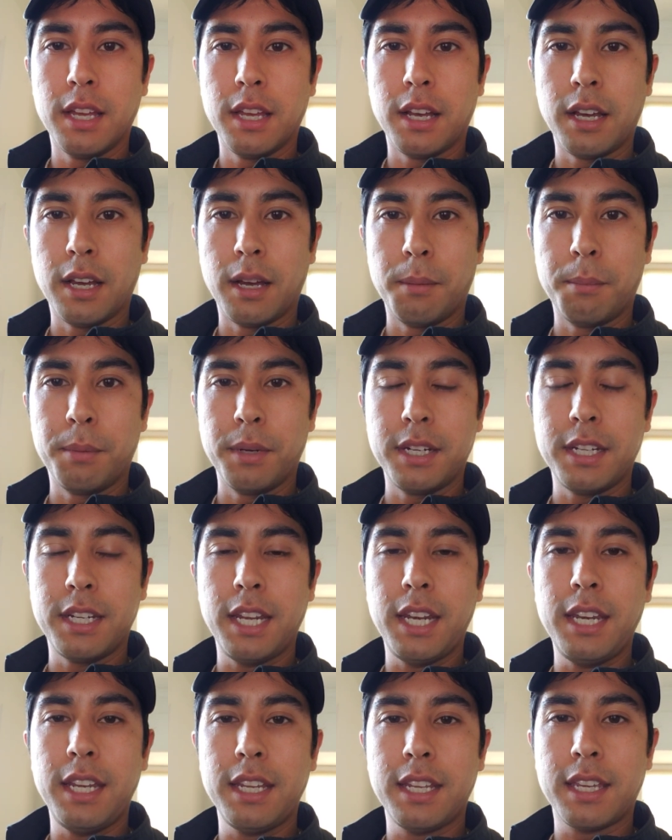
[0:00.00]
But in
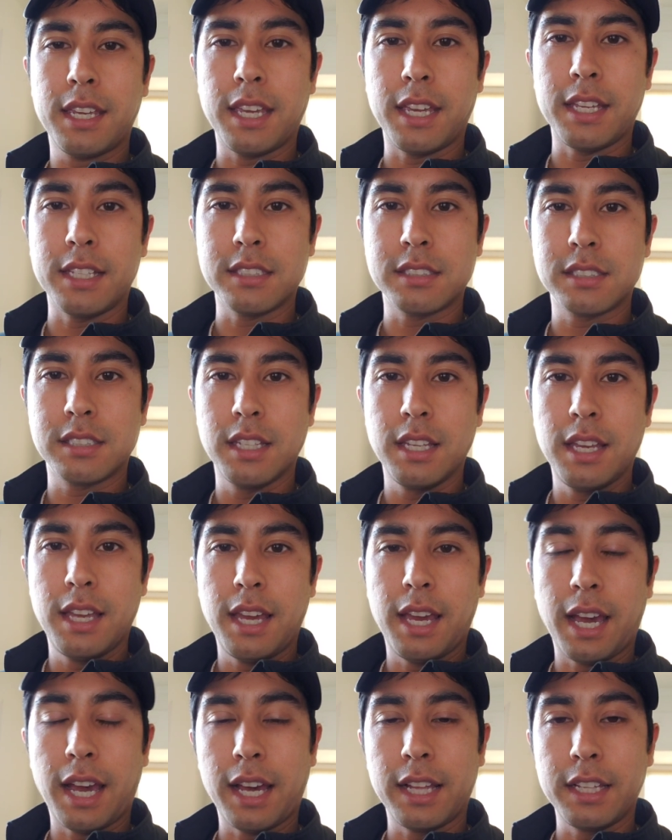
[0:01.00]
any case,
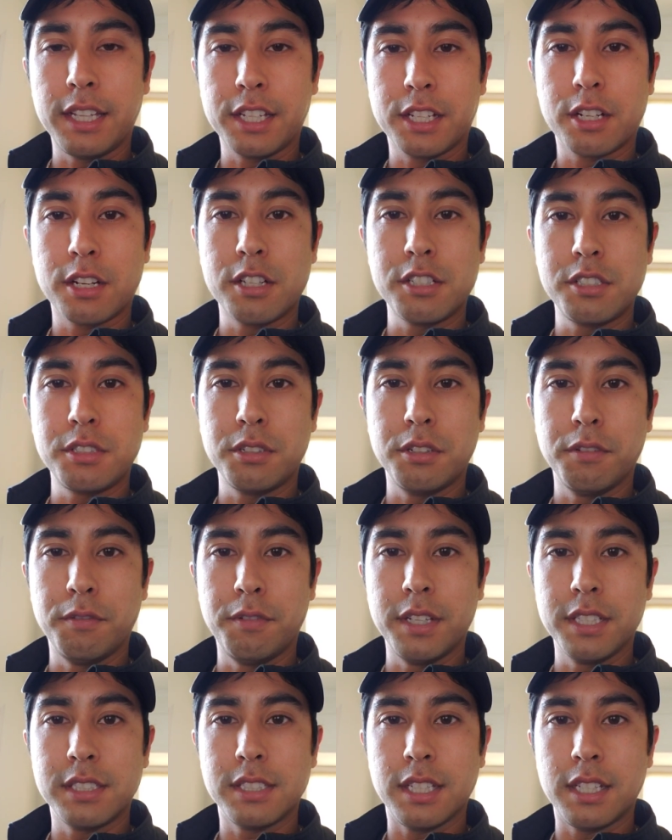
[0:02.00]
highly encourage you to
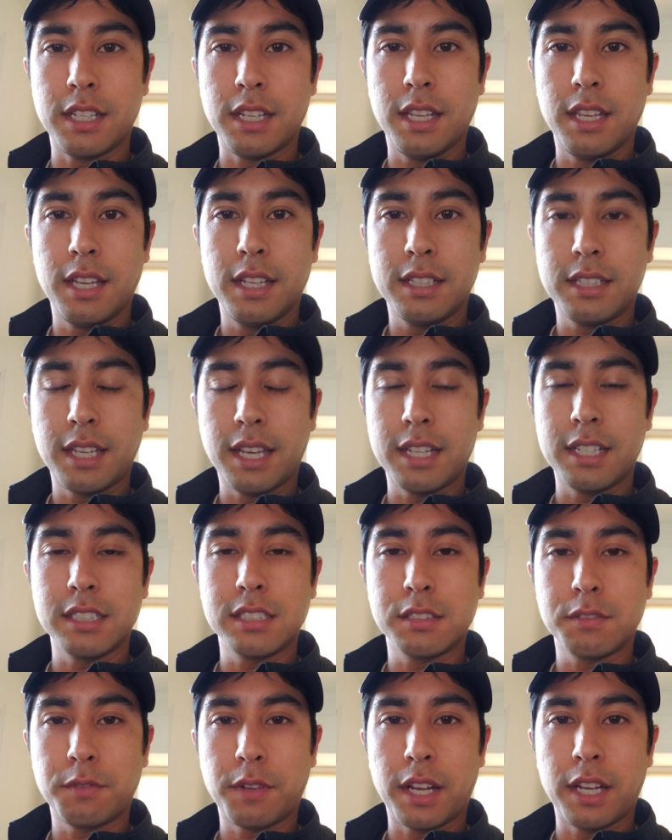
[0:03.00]
visit
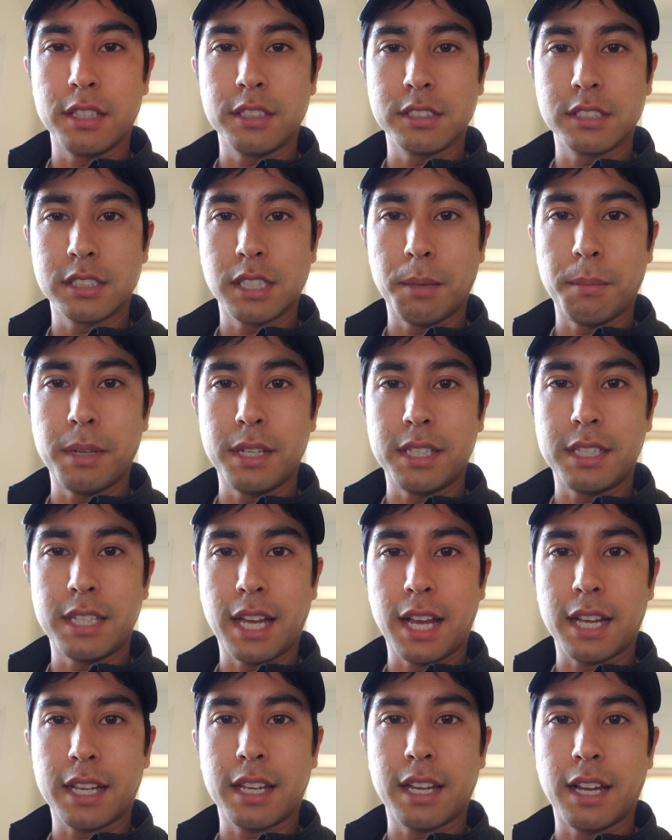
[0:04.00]

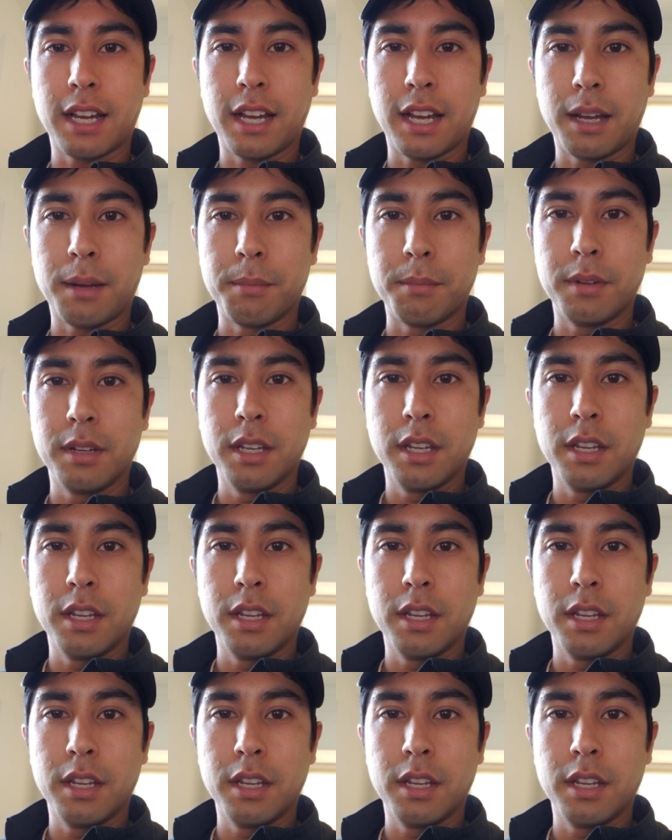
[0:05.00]
tennisfilessummit.com